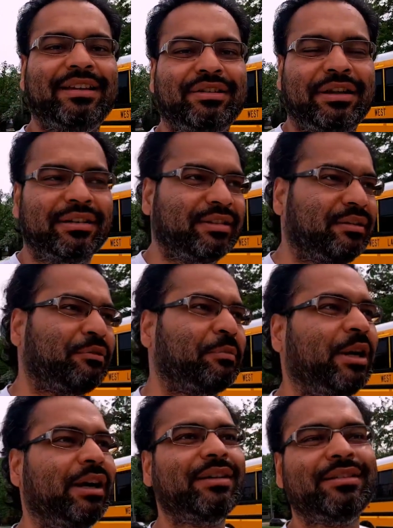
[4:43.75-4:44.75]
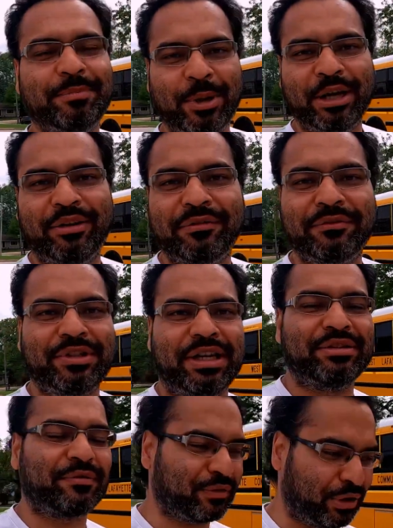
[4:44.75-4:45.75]
As you can see from a pair of
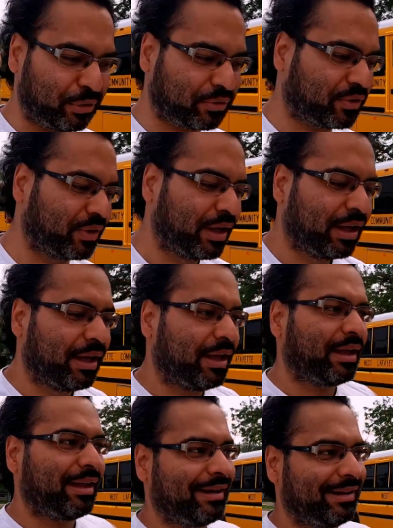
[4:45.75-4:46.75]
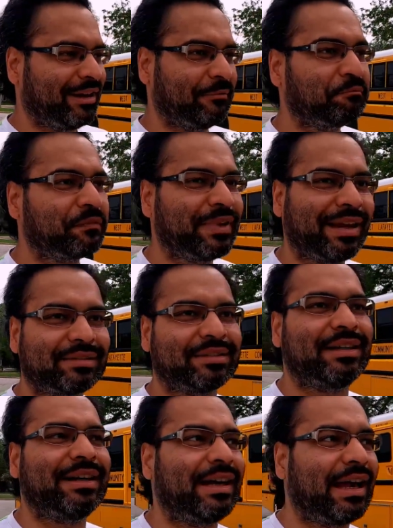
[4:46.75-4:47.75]
change of clothes,
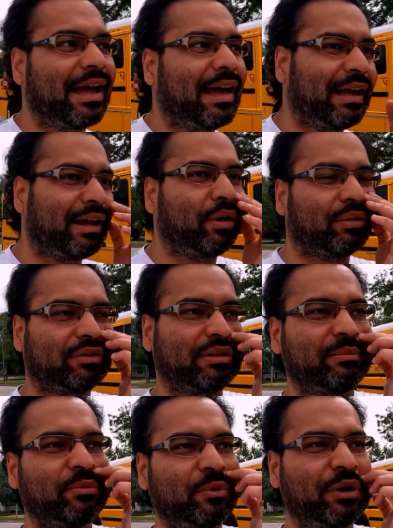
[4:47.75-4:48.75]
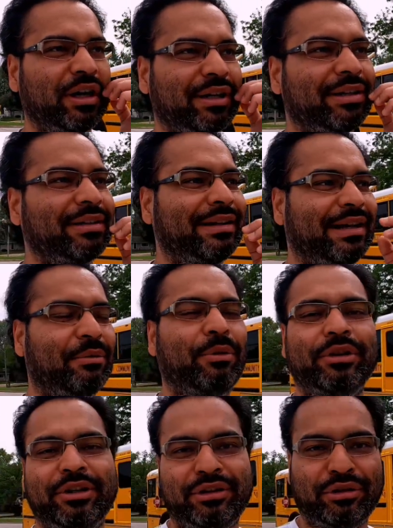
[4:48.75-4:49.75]
yesterday I got some work that I
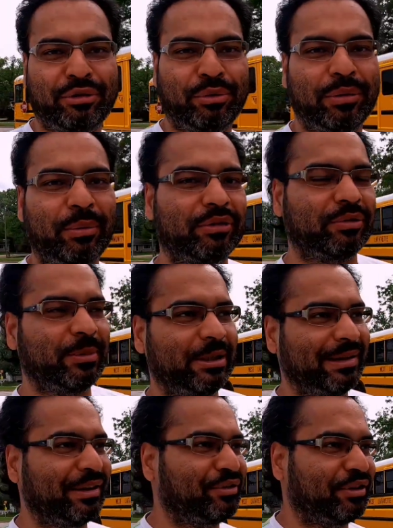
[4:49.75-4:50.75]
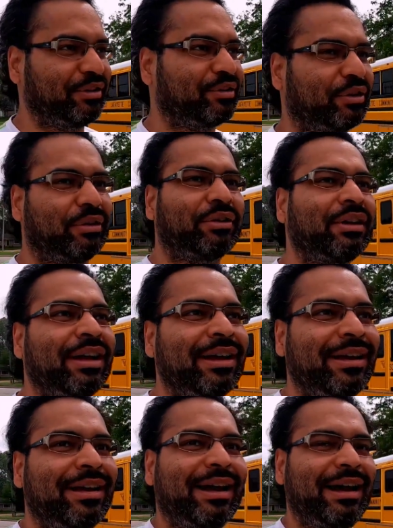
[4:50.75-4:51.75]
wanted to do. It was a bit urgent, so
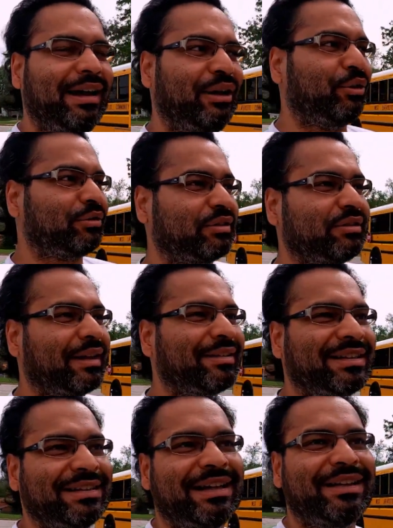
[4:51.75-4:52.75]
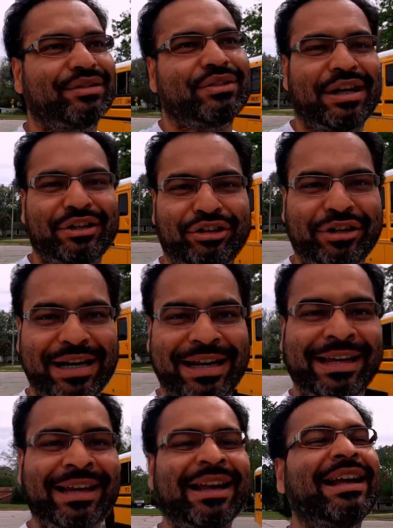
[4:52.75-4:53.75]
I lost a chance, and then it started raining.